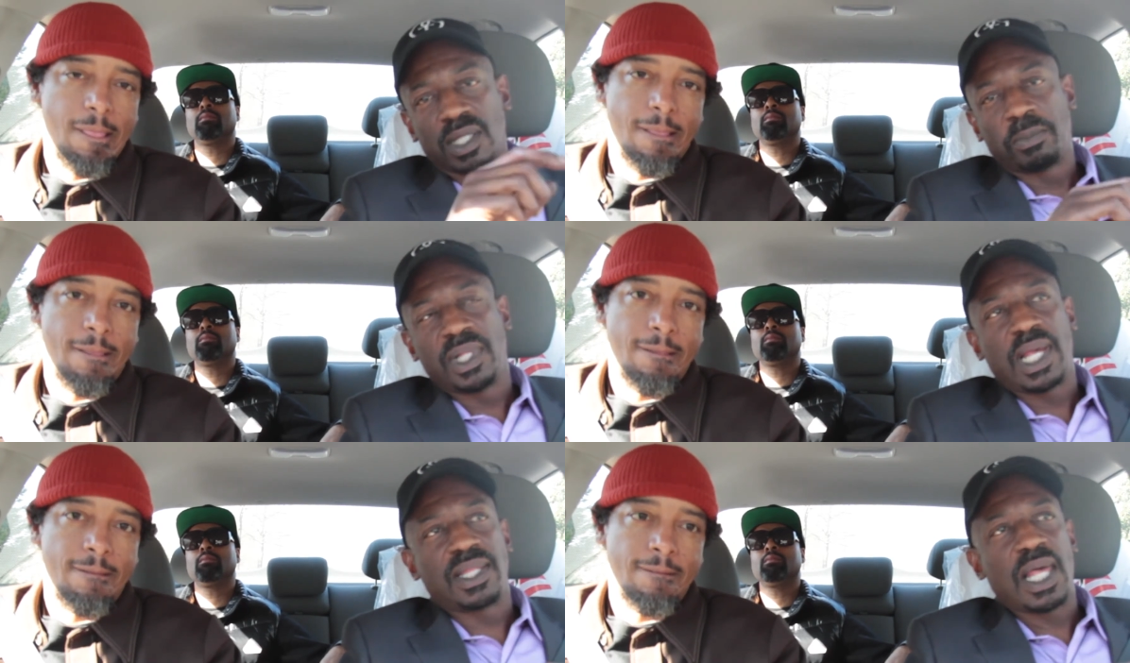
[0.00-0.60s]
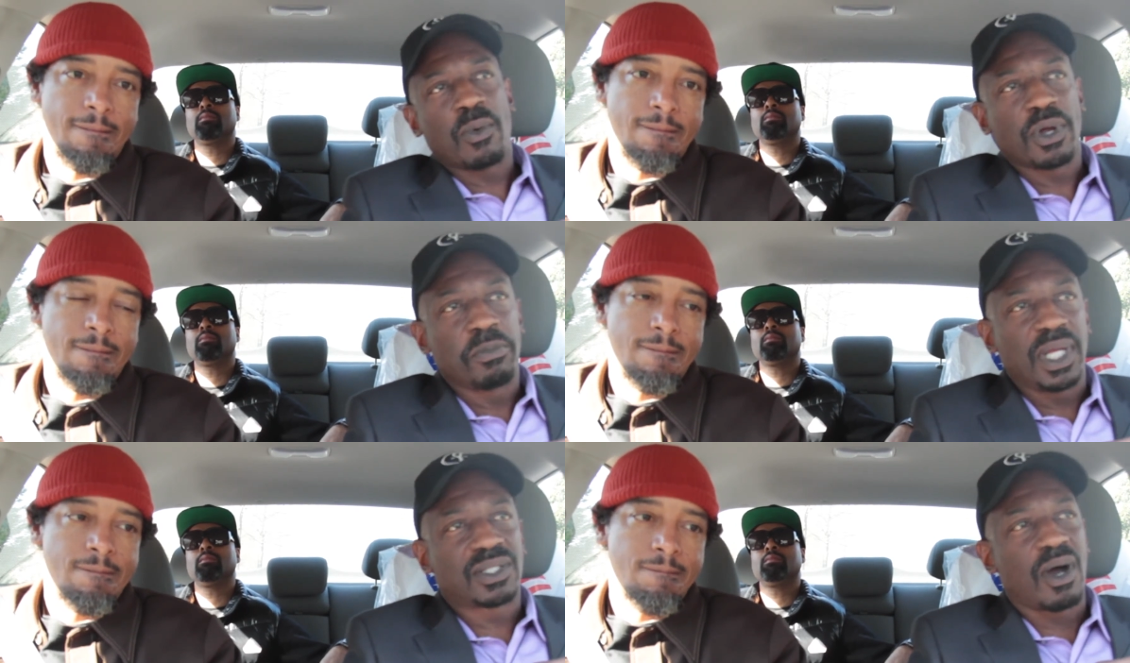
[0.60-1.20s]
Speaker 1: the B Lane Network
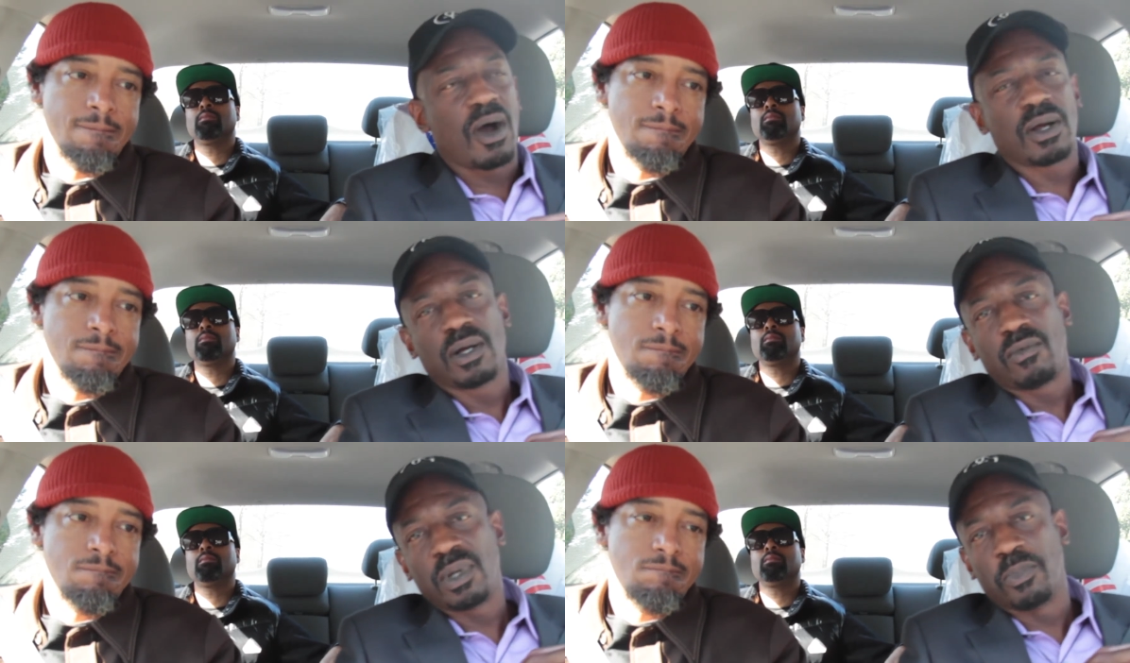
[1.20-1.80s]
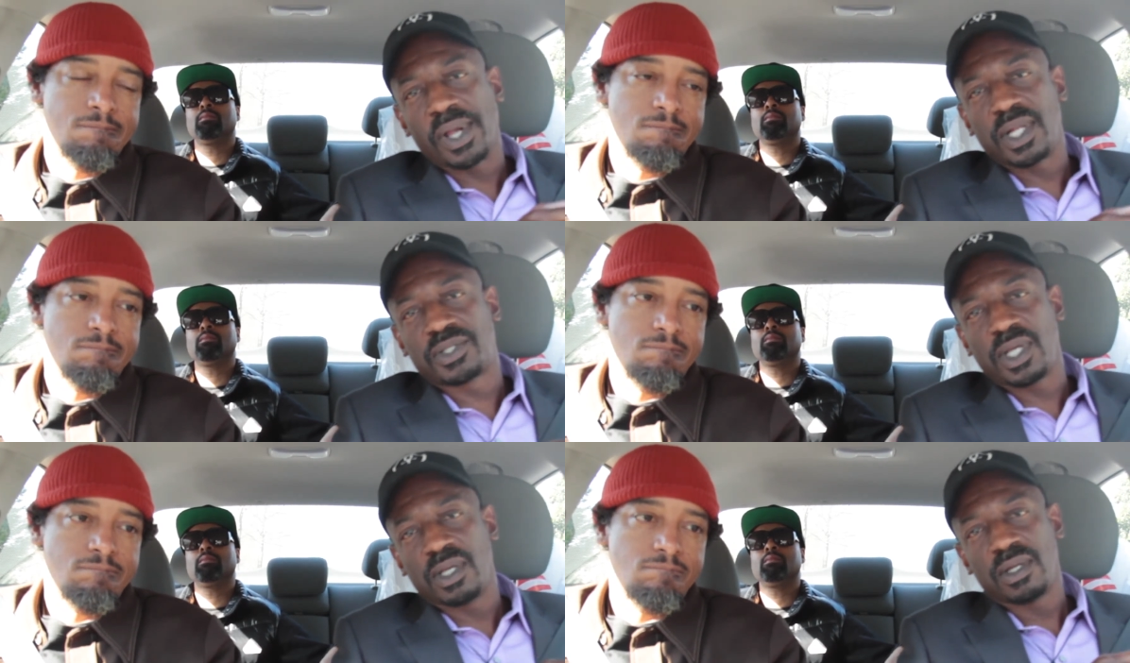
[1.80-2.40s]
Men Talk, we bring it
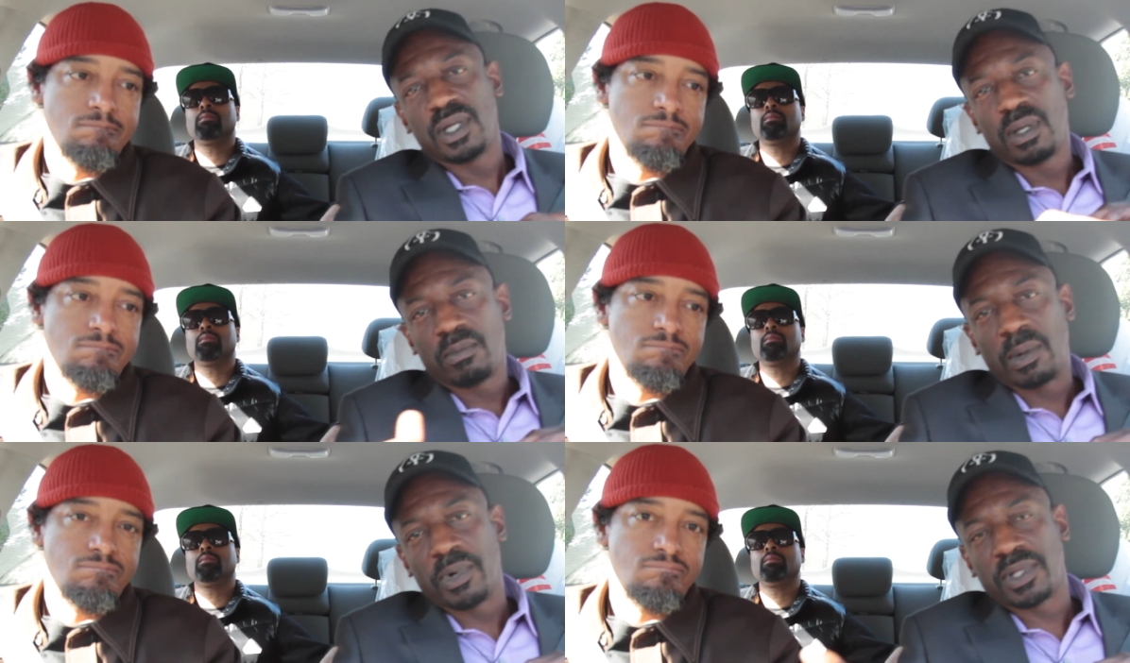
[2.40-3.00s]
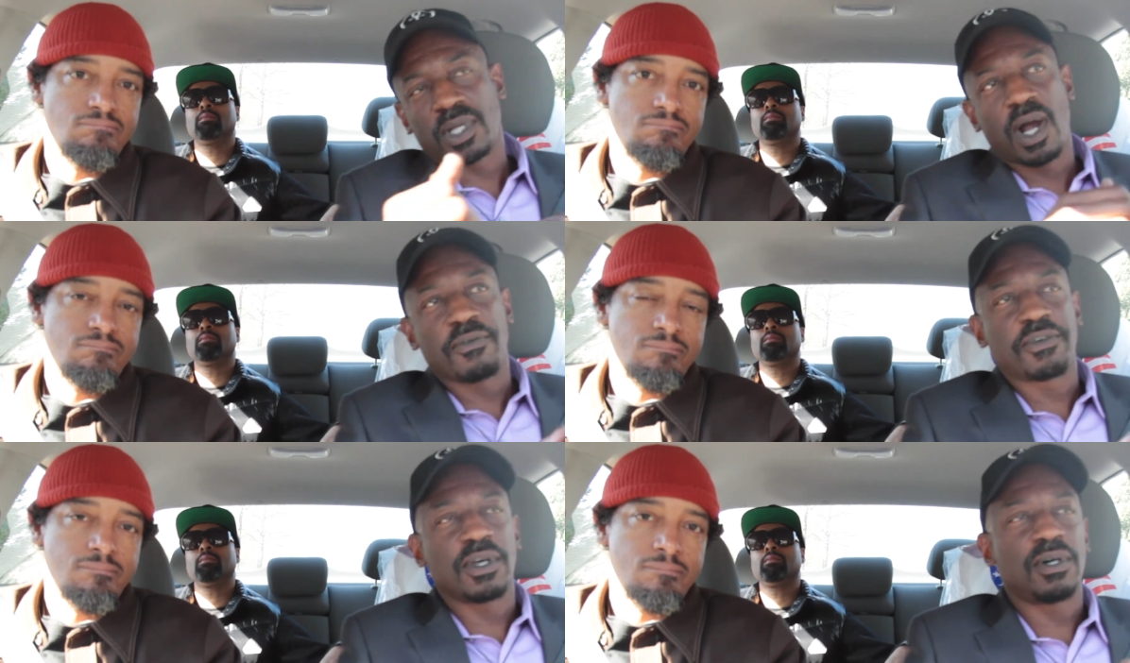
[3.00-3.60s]
to you. My brother
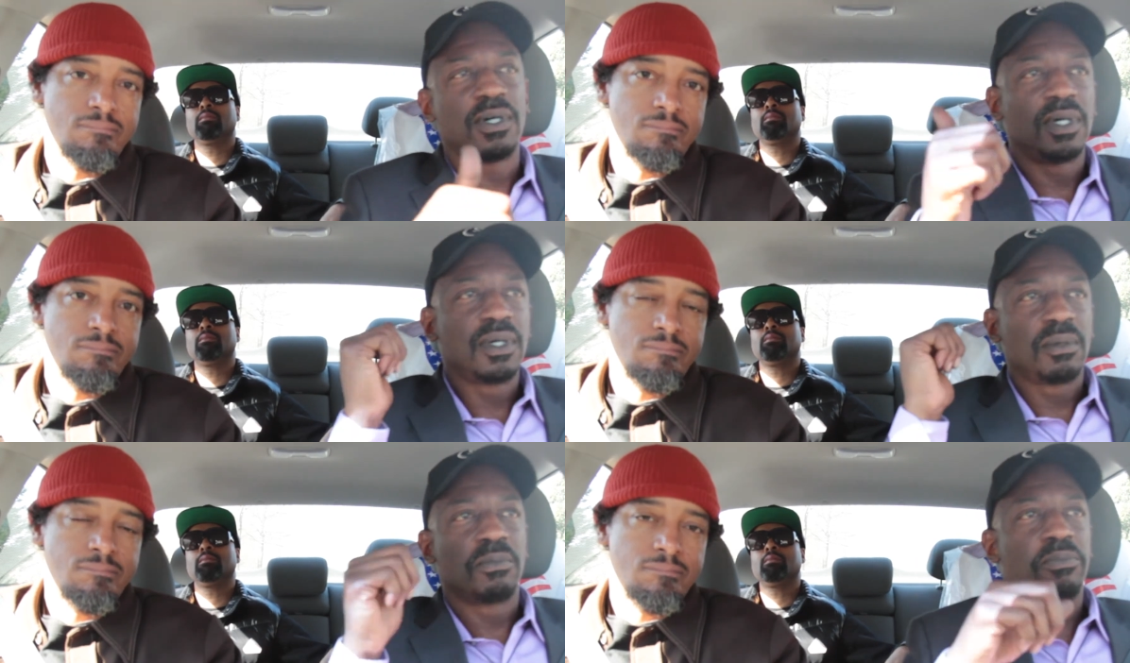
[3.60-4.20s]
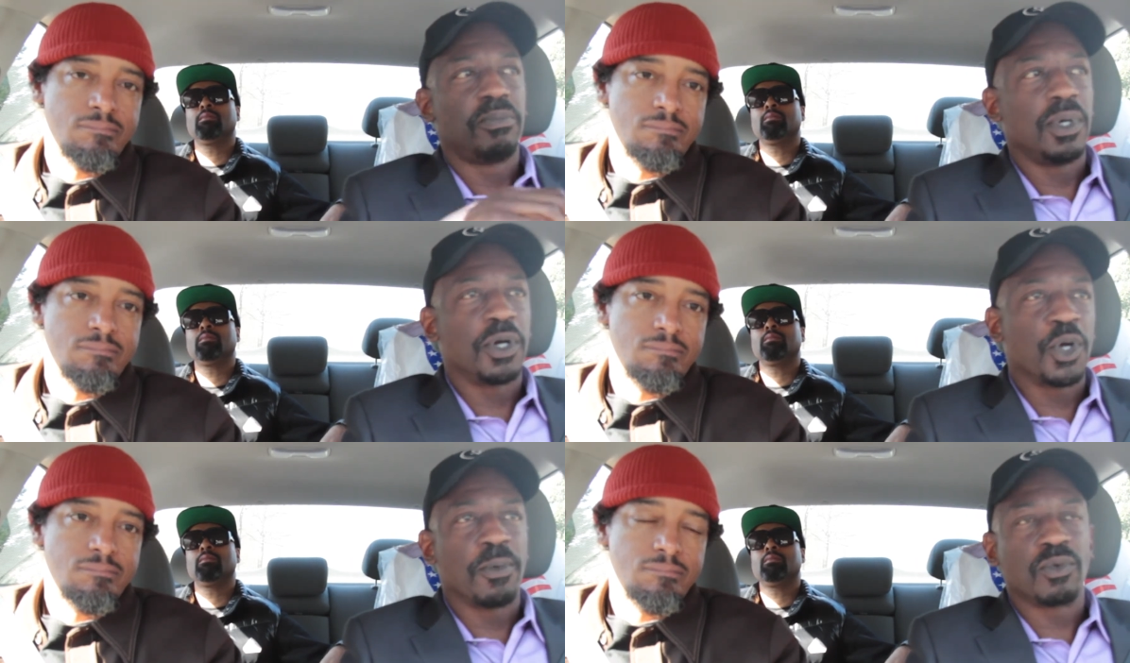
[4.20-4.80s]
Garfield,
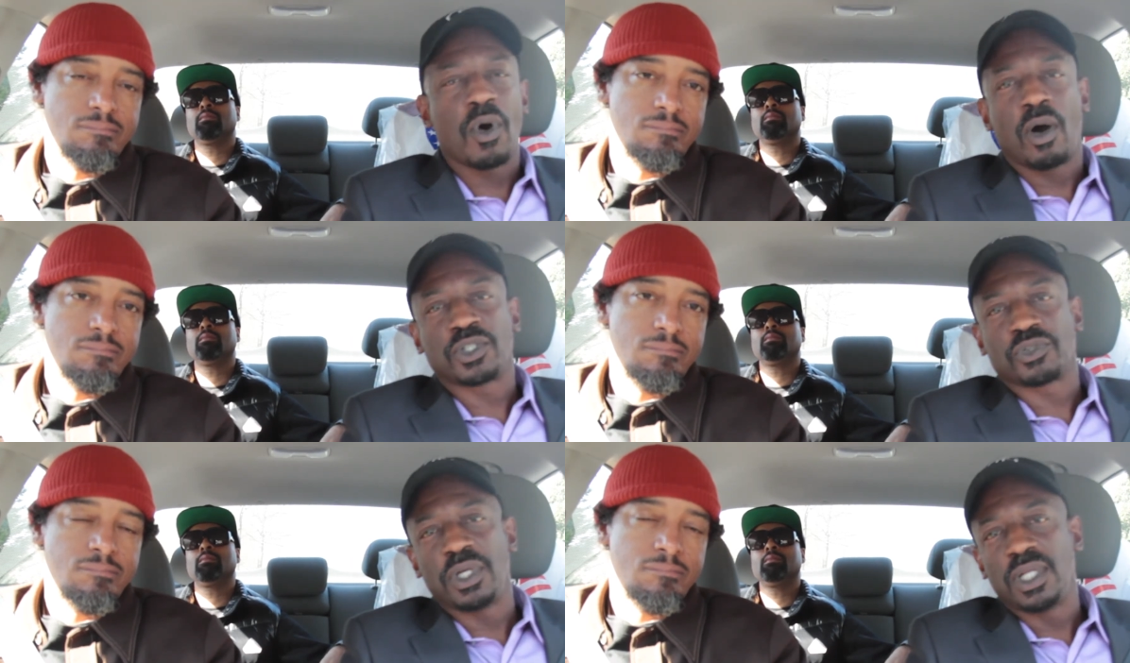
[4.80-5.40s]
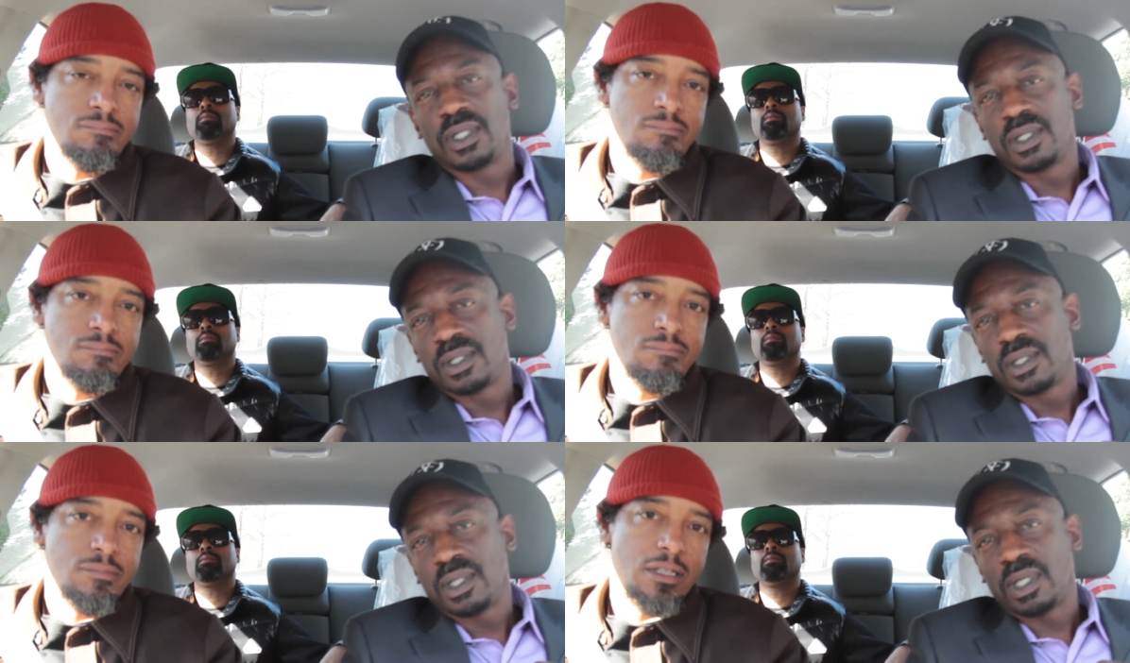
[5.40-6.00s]
Urban Wall Street.
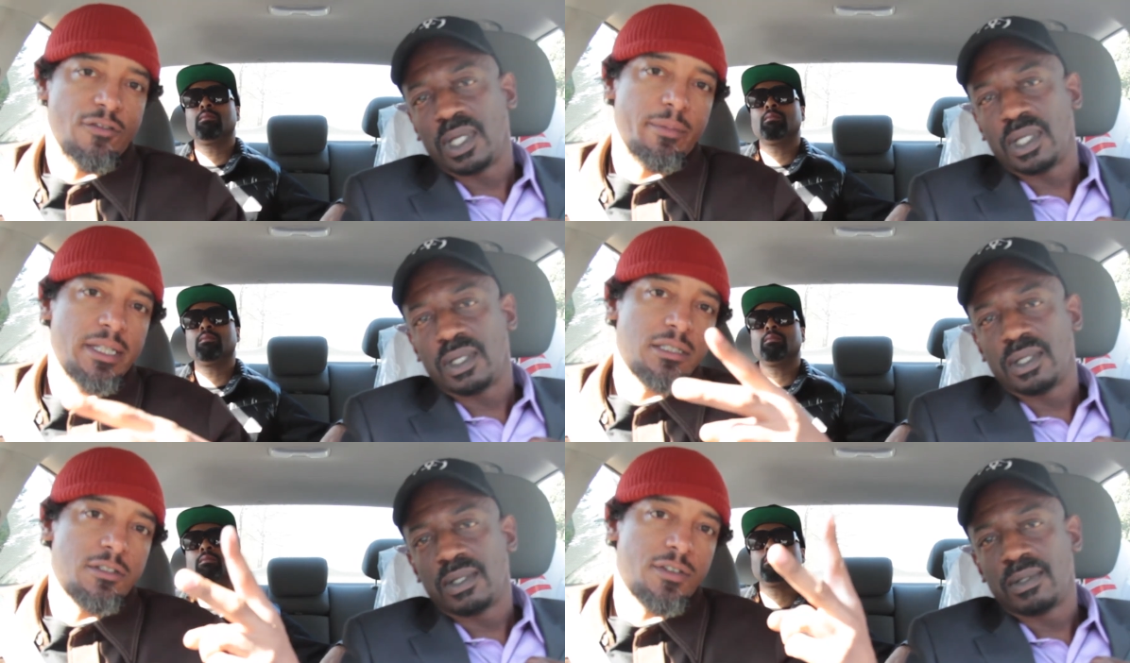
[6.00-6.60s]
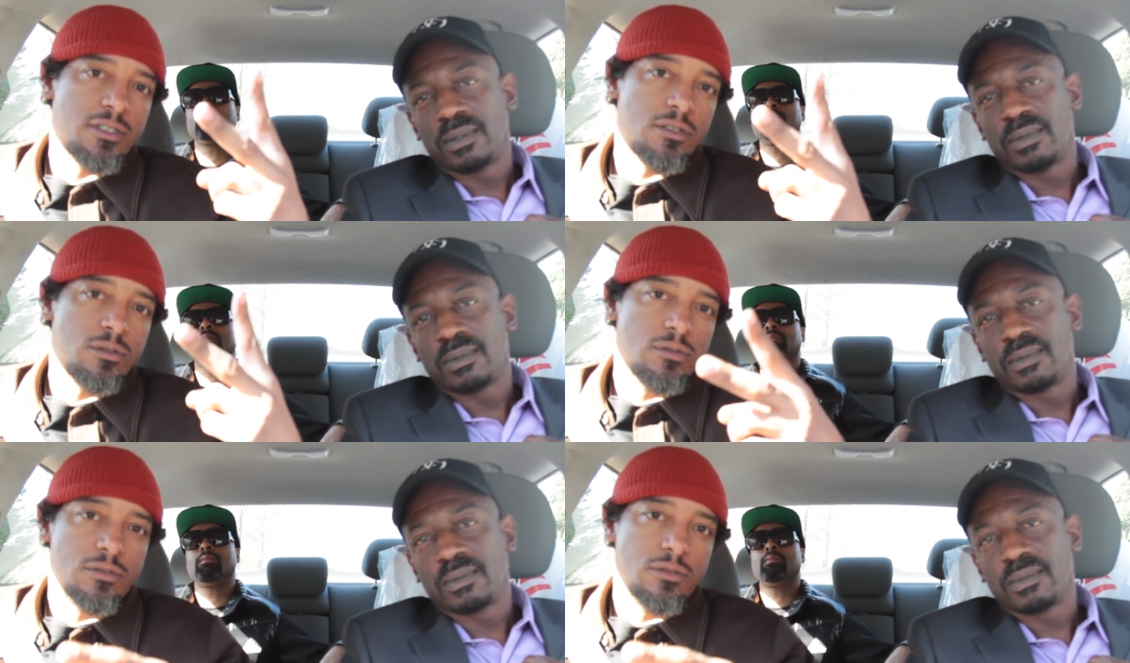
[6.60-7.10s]
Speaker 2: Information is physical.